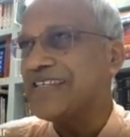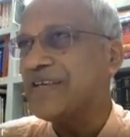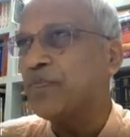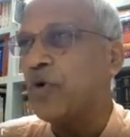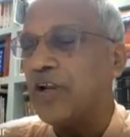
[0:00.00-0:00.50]
a
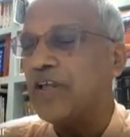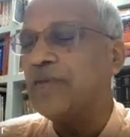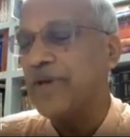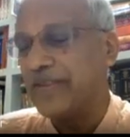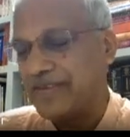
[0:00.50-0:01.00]

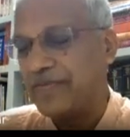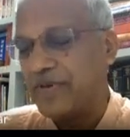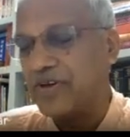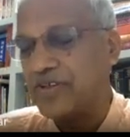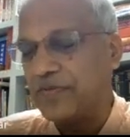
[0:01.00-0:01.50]
polymath,
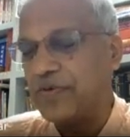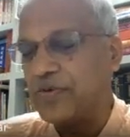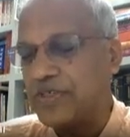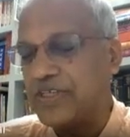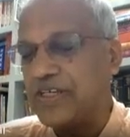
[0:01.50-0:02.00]
because if you
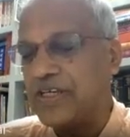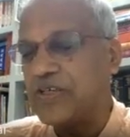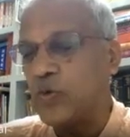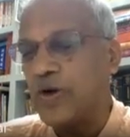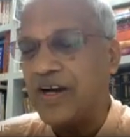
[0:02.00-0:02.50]
see his
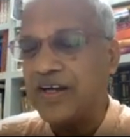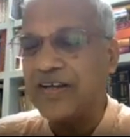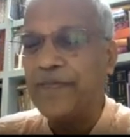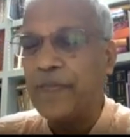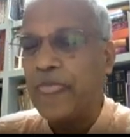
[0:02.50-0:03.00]
work
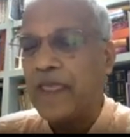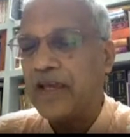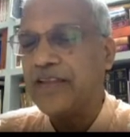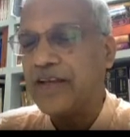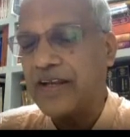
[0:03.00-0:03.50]
and
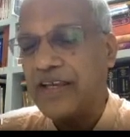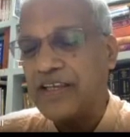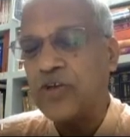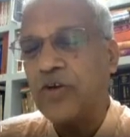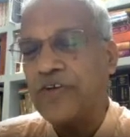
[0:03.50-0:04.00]
the range
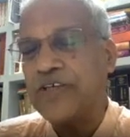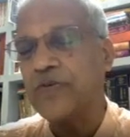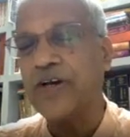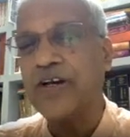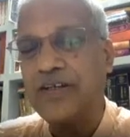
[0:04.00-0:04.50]
of his
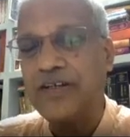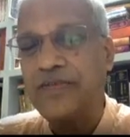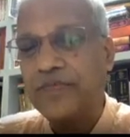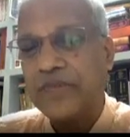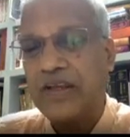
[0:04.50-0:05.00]
work,
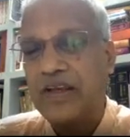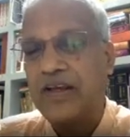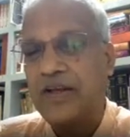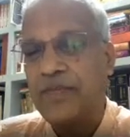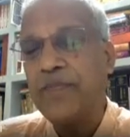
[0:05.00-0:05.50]

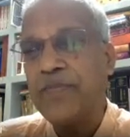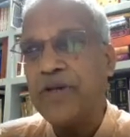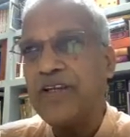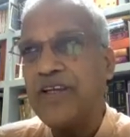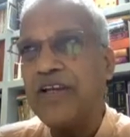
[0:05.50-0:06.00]
remember
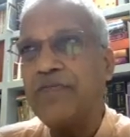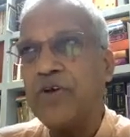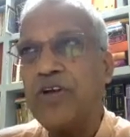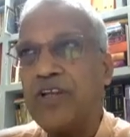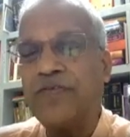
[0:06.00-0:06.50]
he lived
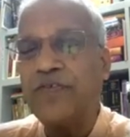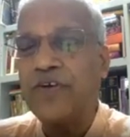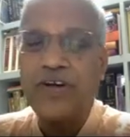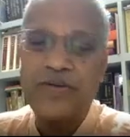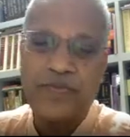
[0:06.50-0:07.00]
only for
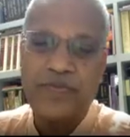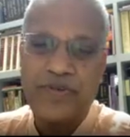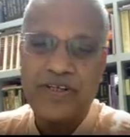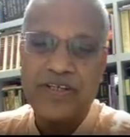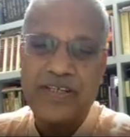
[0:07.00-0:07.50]

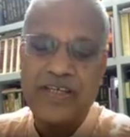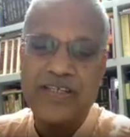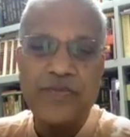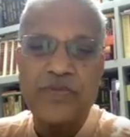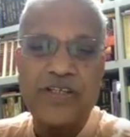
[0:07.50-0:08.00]
say
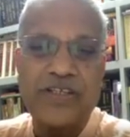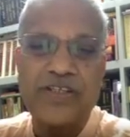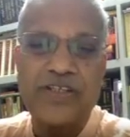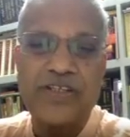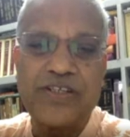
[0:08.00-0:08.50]
some 60
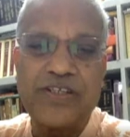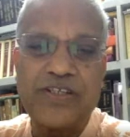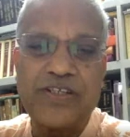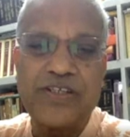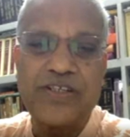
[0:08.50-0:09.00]
odd
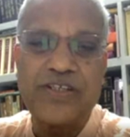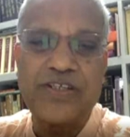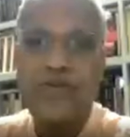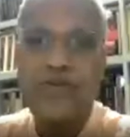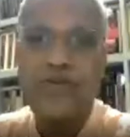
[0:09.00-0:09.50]
years.
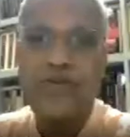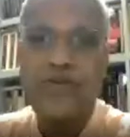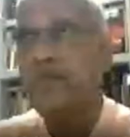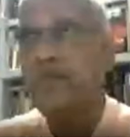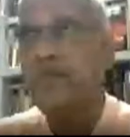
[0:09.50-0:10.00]

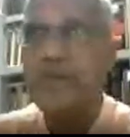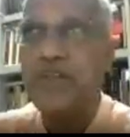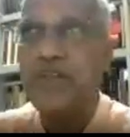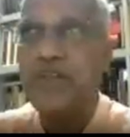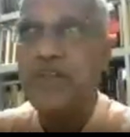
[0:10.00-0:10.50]

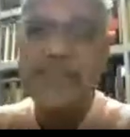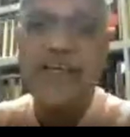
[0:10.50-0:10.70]
The dates